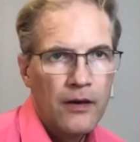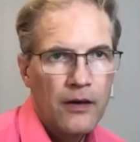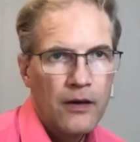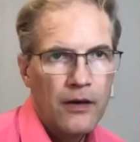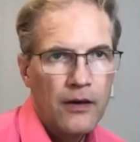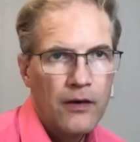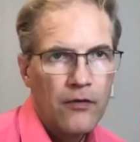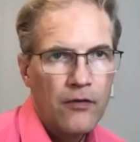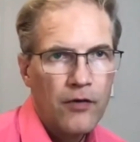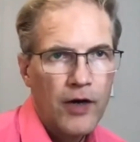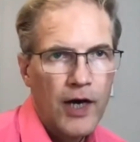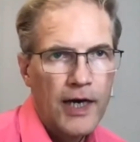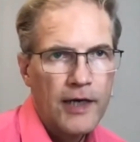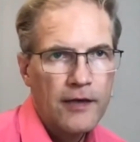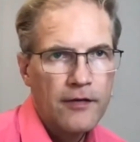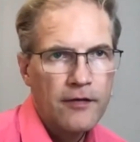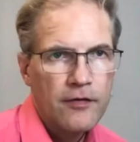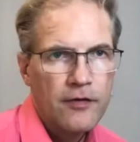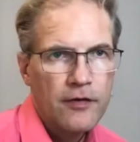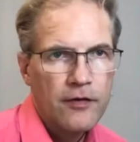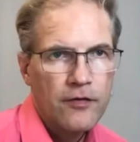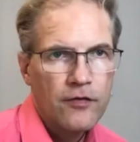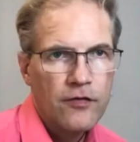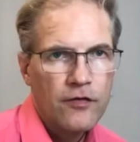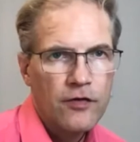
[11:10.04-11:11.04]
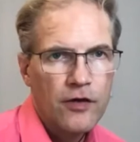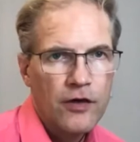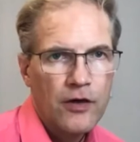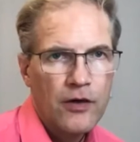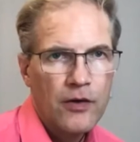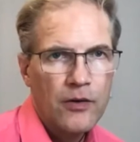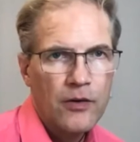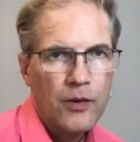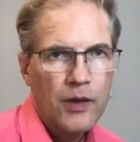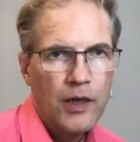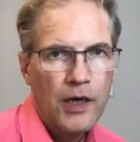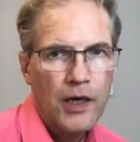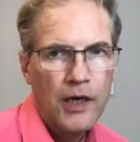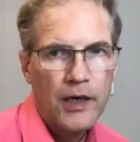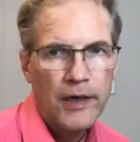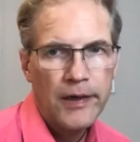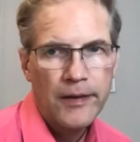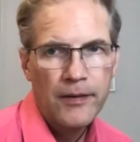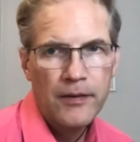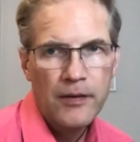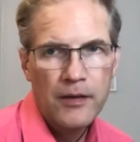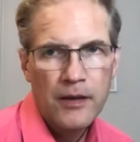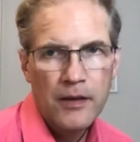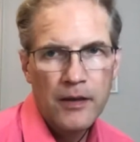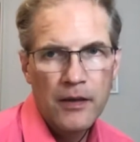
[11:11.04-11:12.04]
All right.
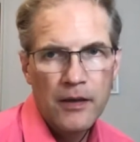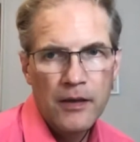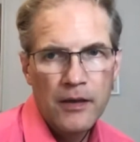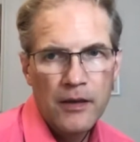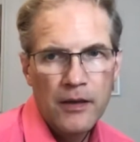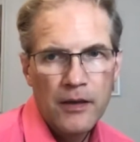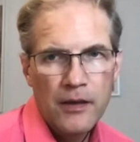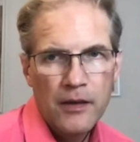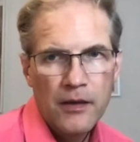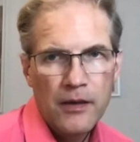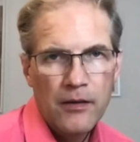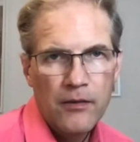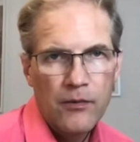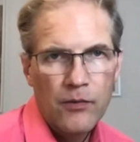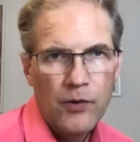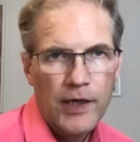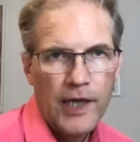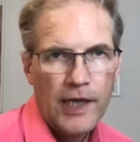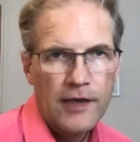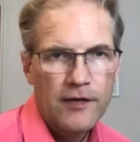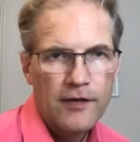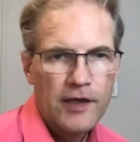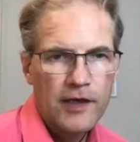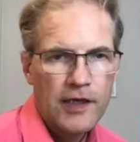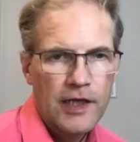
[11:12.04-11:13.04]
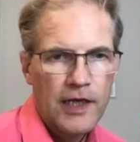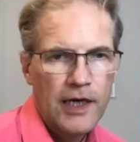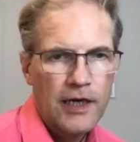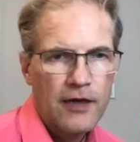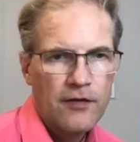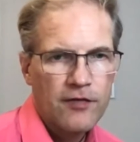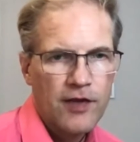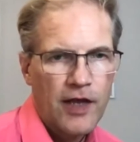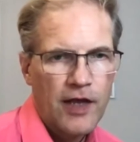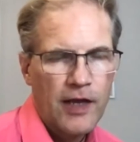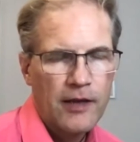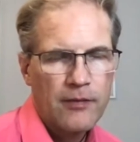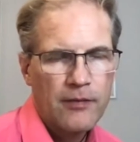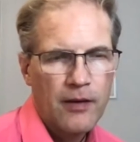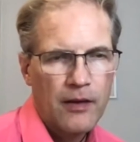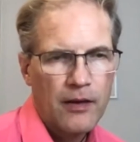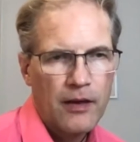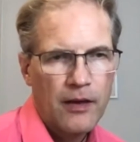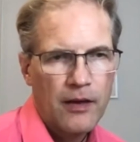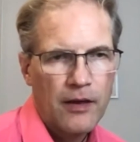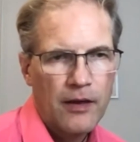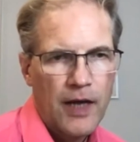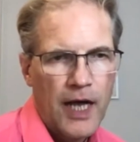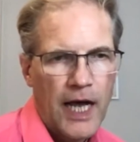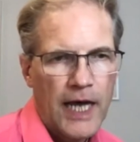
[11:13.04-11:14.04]
So what I did here is I
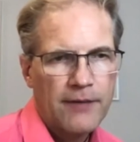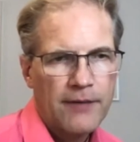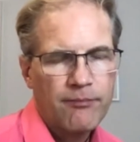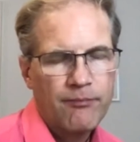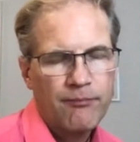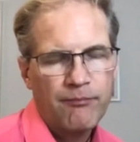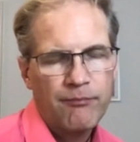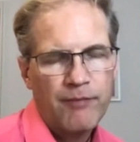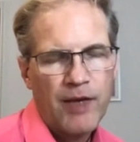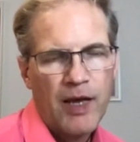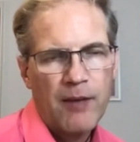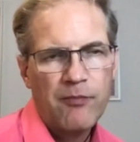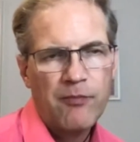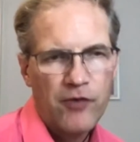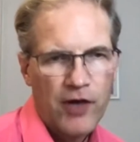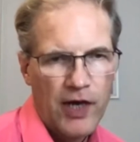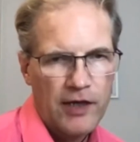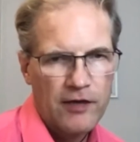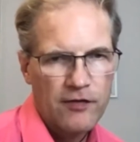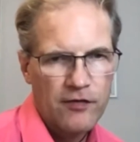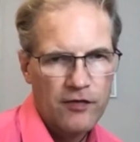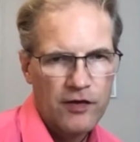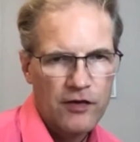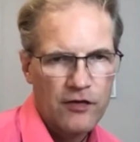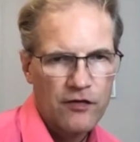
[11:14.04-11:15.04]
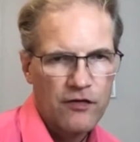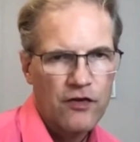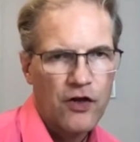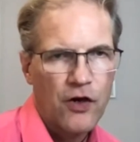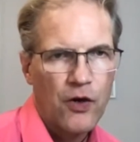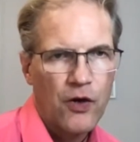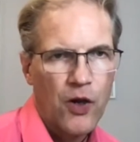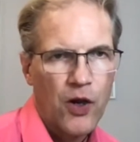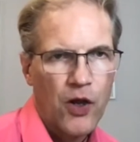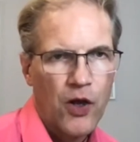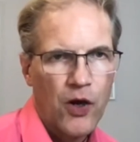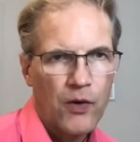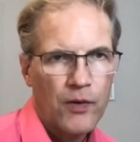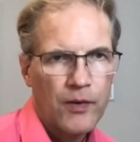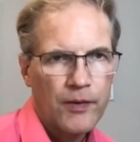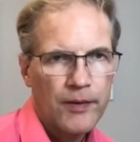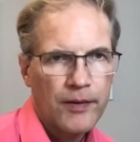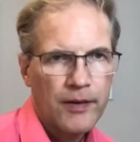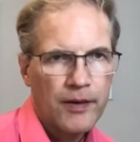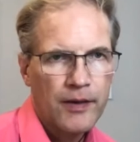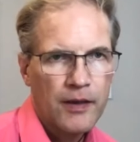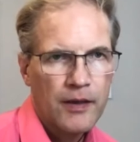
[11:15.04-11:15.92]
had memorized this solo.